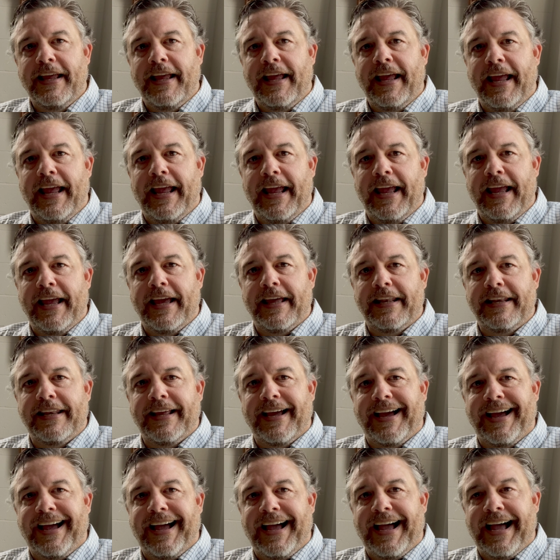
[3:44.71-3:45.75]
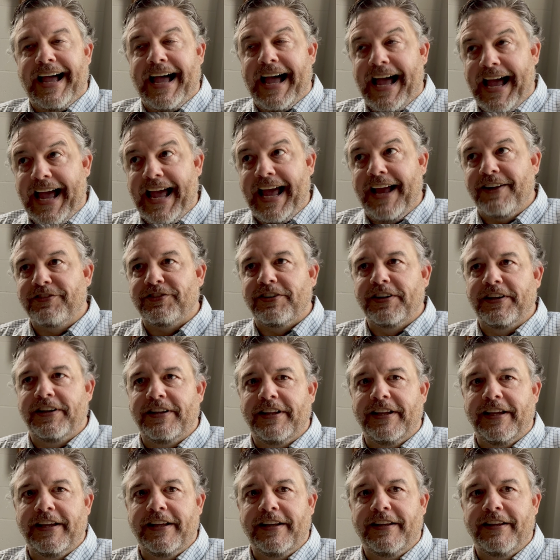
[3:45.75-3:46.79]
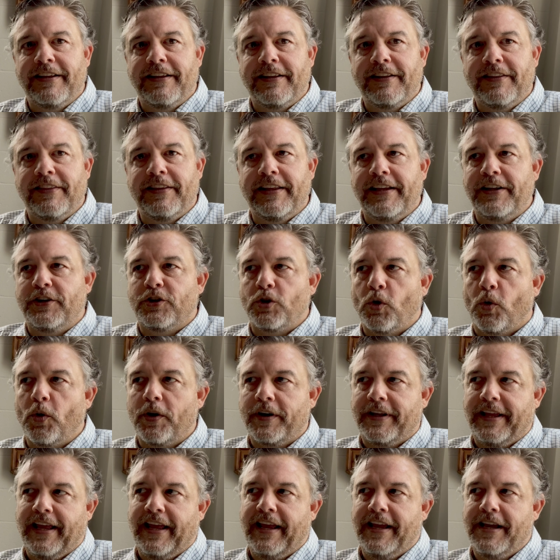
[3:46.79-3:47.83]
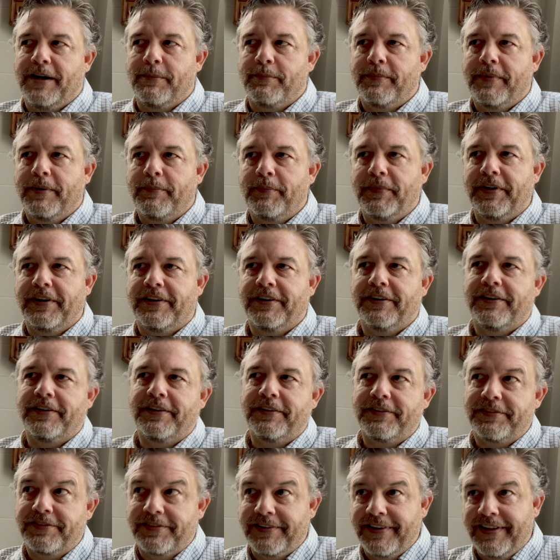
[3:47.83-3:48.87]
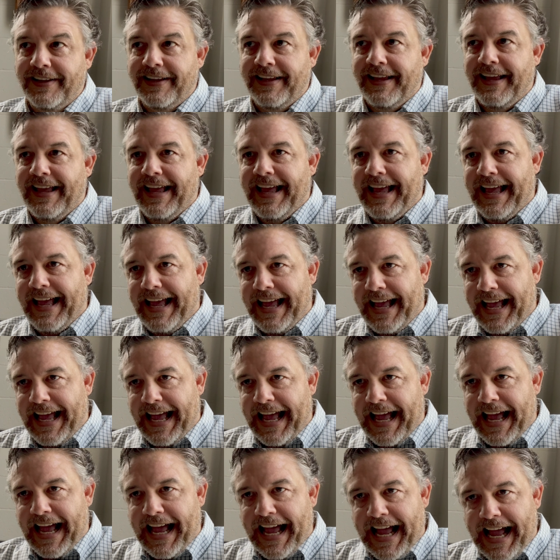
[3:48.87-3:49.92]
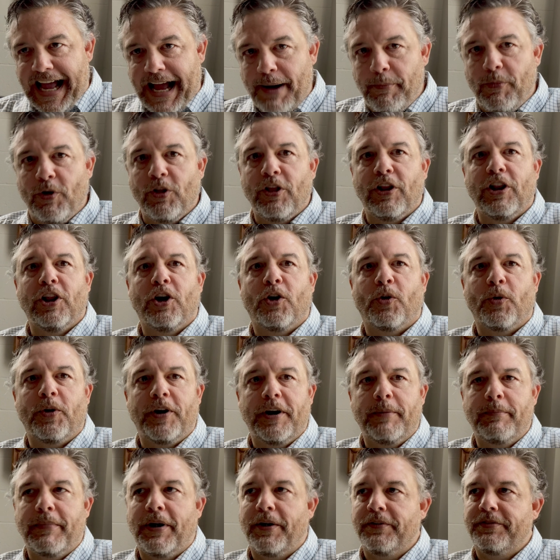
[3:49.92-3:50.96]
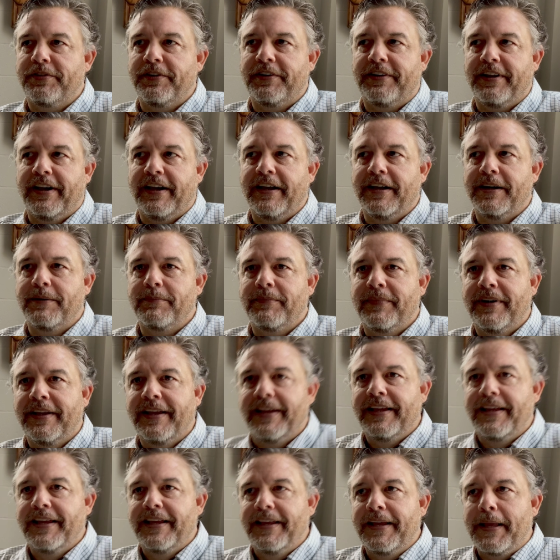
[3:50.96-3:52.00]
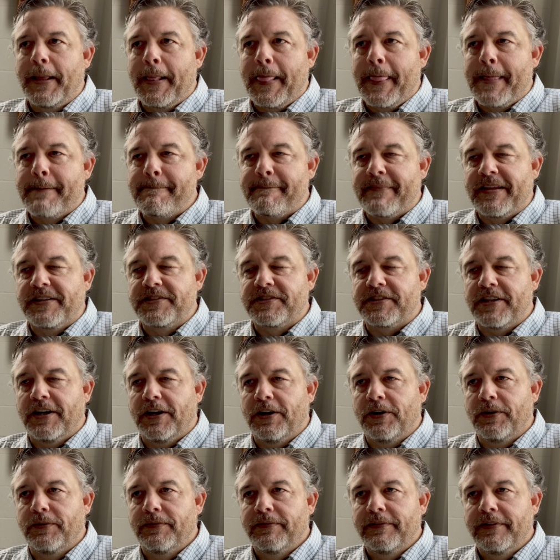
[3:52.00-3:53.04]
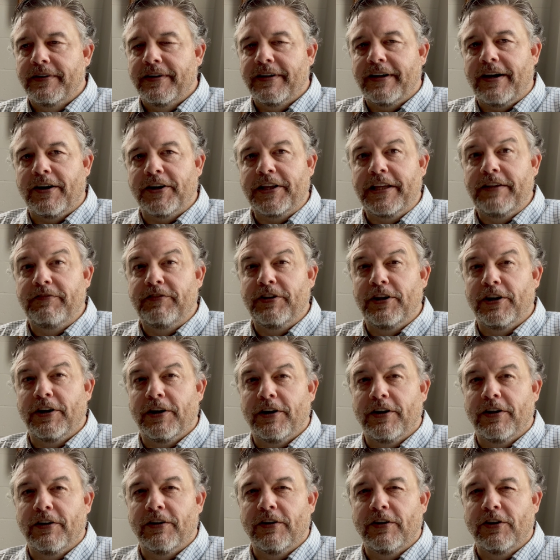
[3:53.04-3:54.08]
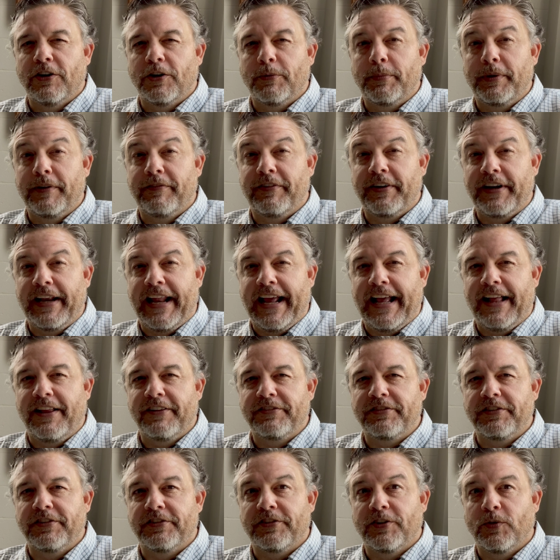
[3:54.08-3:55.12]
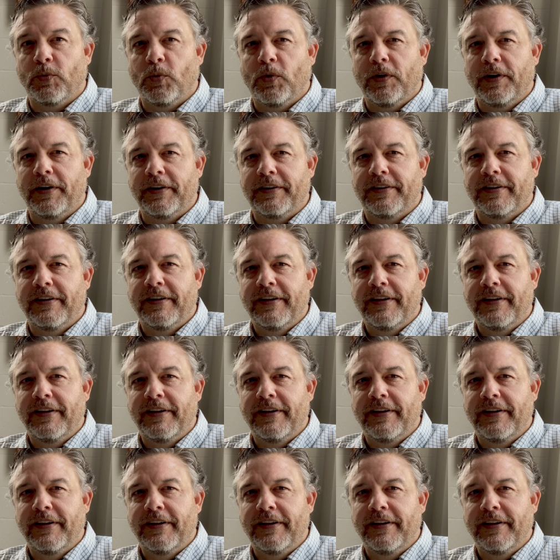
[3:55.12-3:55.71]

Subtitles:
And I actually did the torque cam because I'm on the lower end most of the time. So I'll give you a little bit of analysis of what